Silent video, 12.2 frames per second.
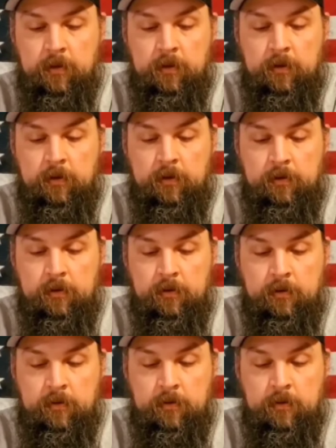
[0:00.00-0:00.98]

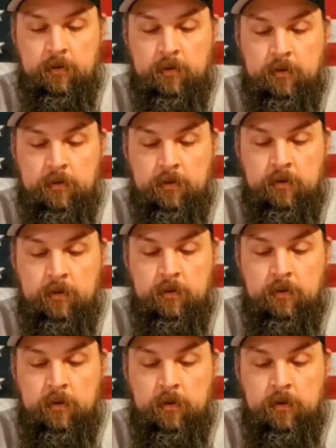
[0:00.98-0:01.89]
(silence)